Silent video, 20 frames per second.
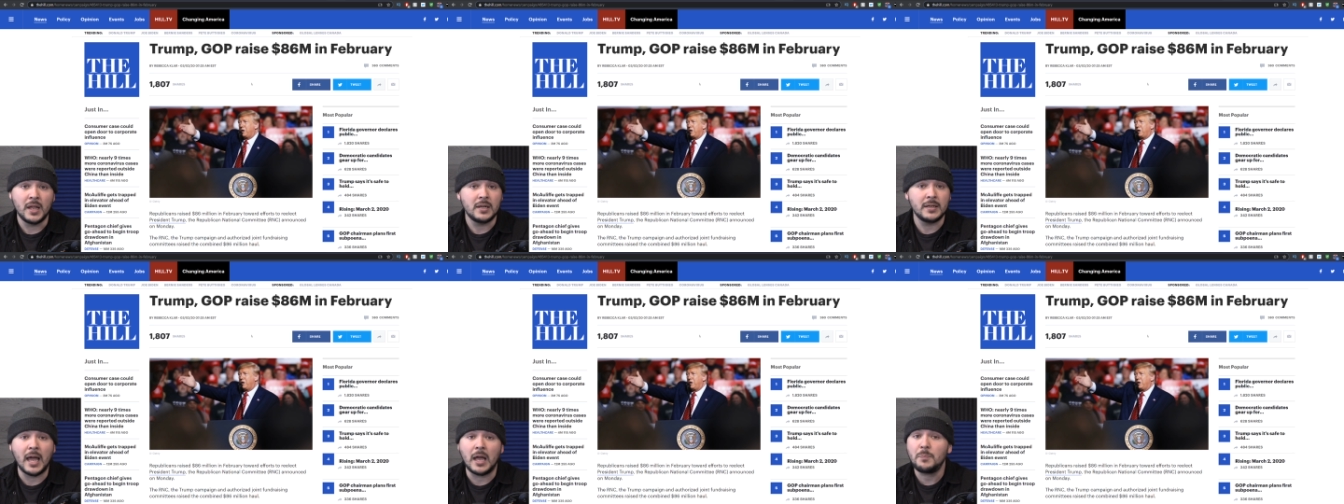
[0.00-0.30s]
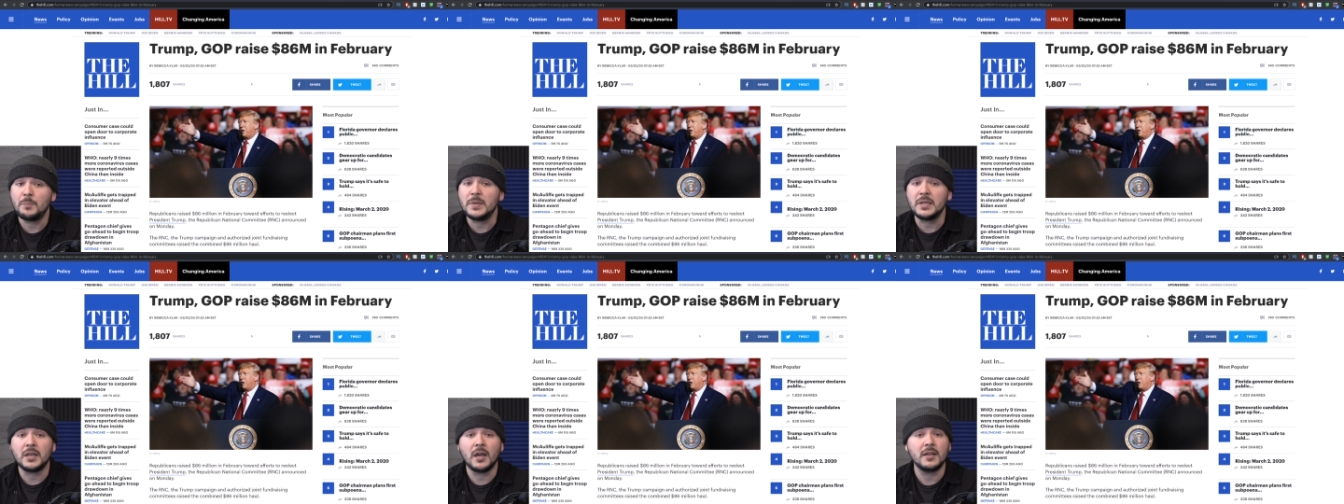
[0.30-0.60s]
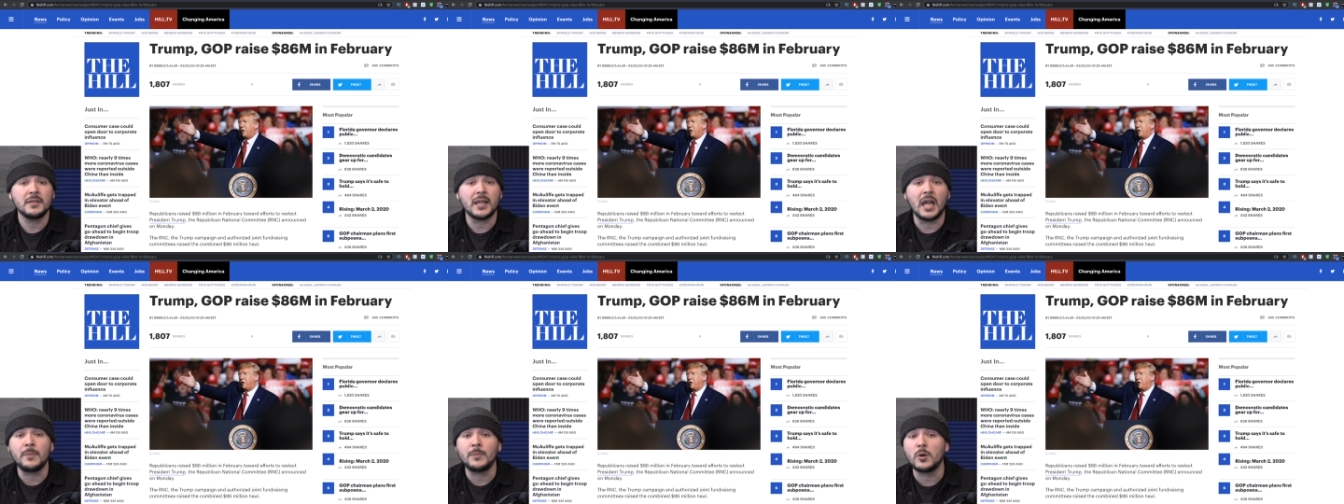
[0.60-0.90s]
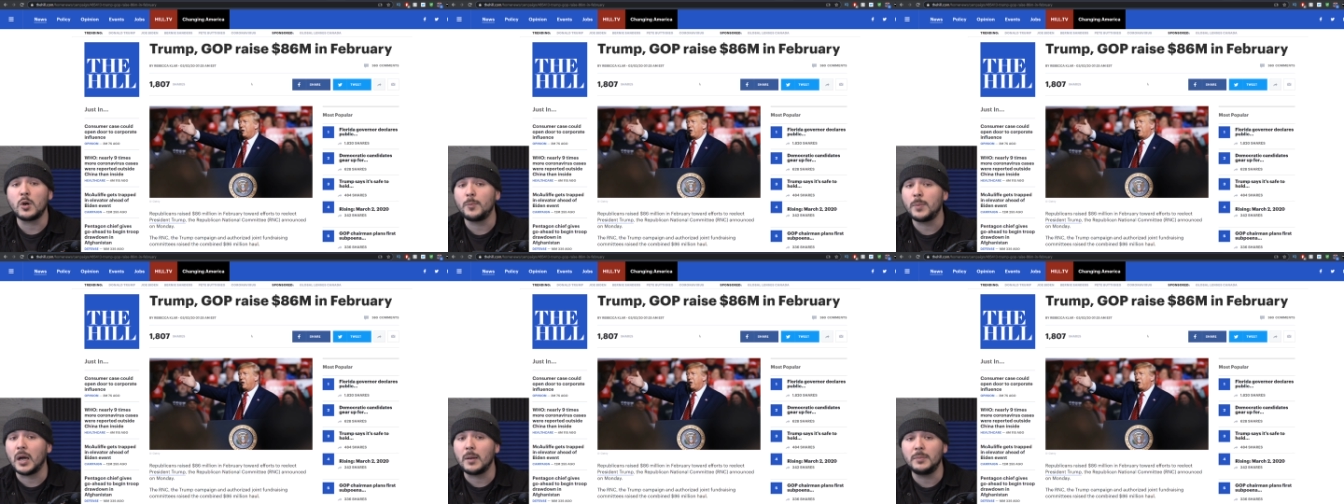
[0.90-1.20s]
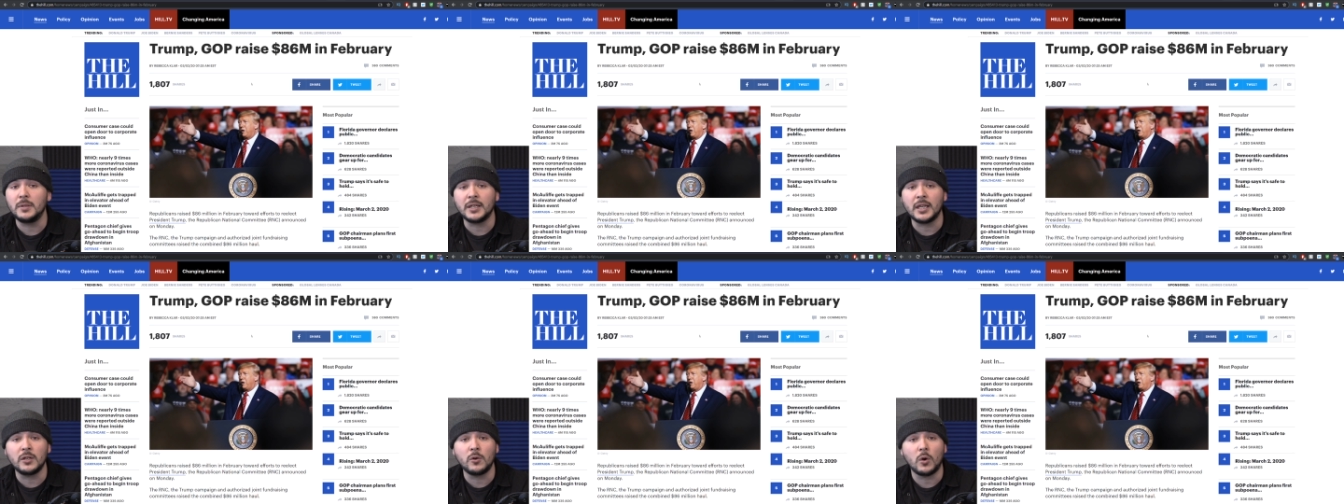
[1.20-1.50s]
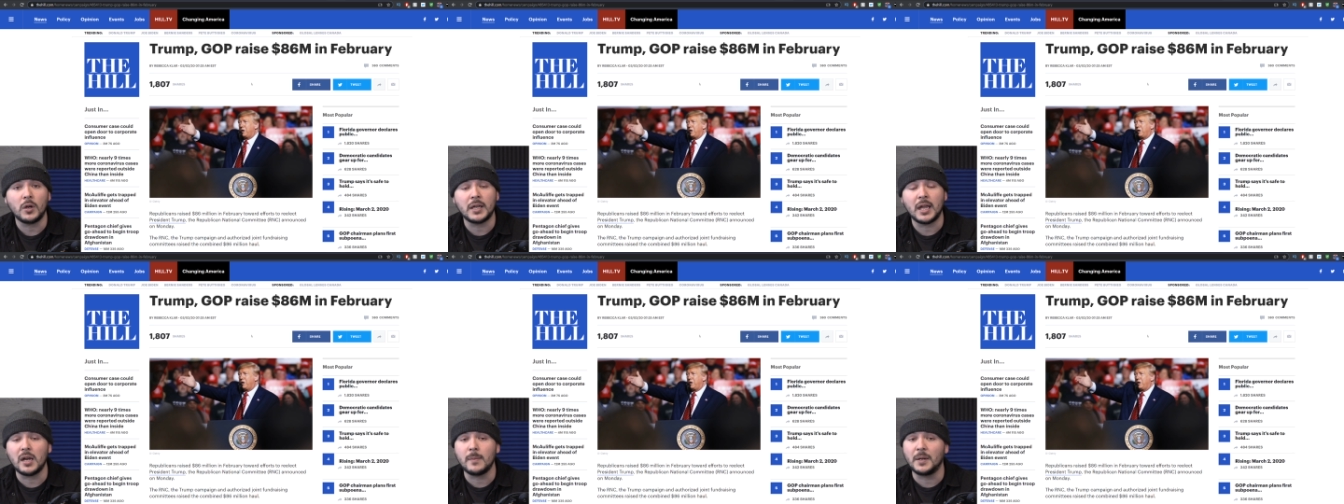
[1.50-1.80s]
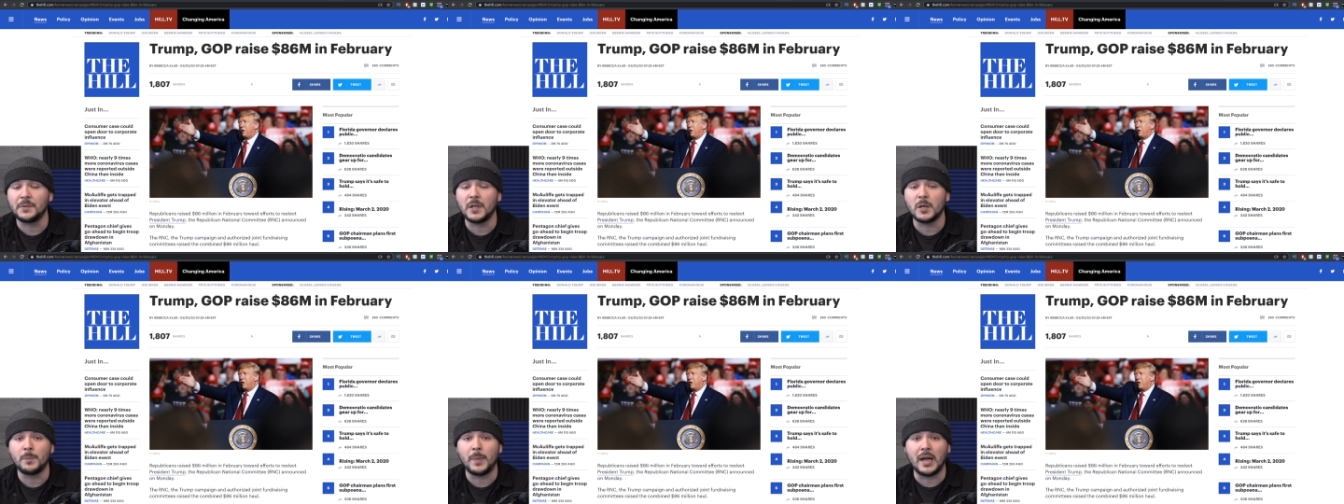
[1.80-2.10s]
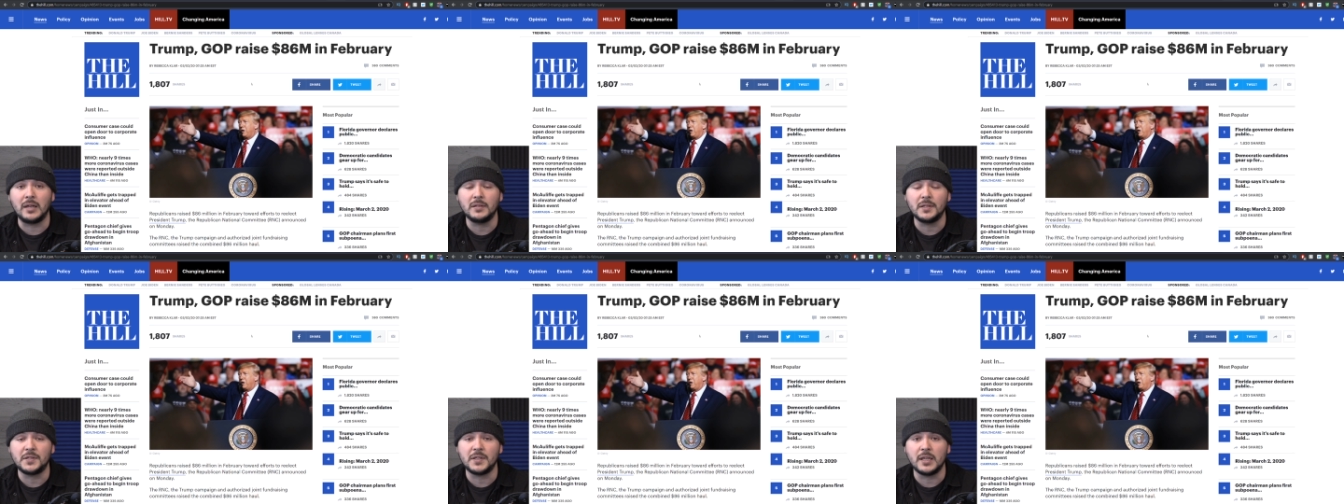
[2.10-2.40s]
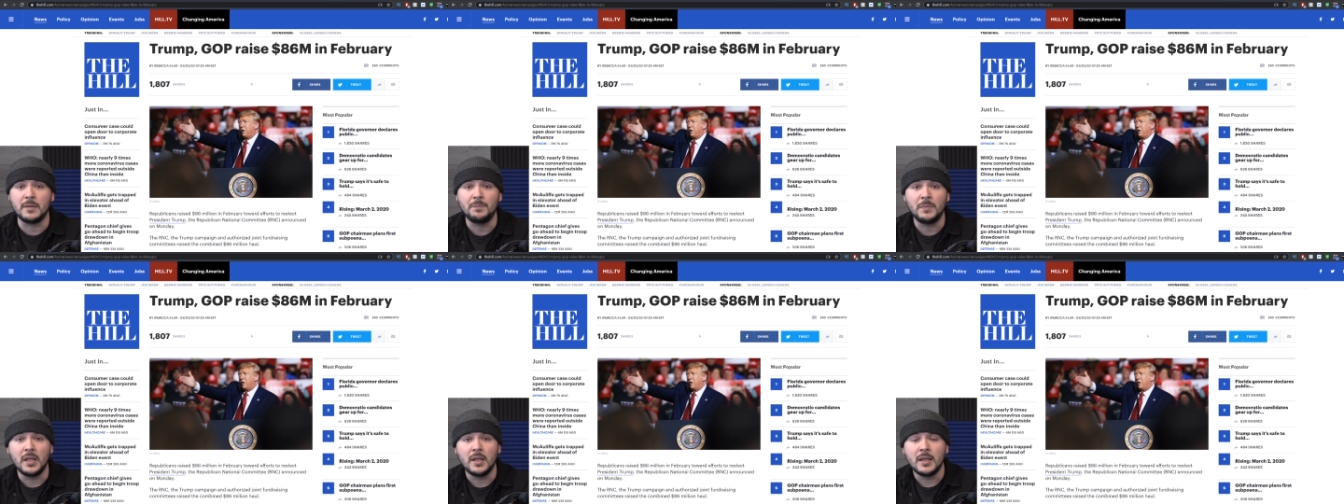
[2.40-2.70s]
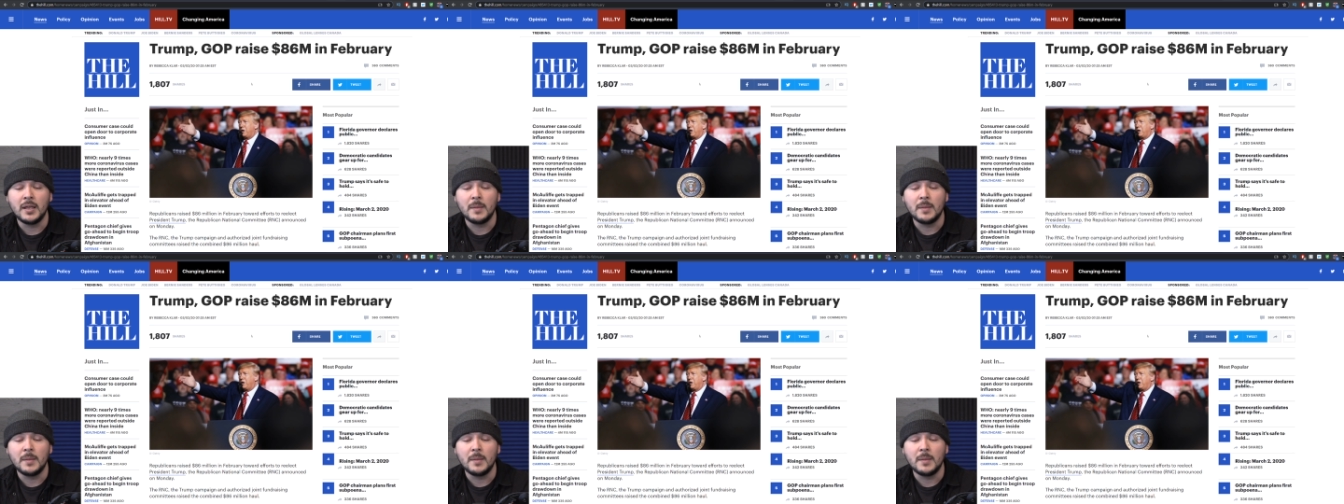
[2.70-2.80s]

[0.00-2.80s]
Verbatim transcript: Not because I'm a Republican or care about their policy,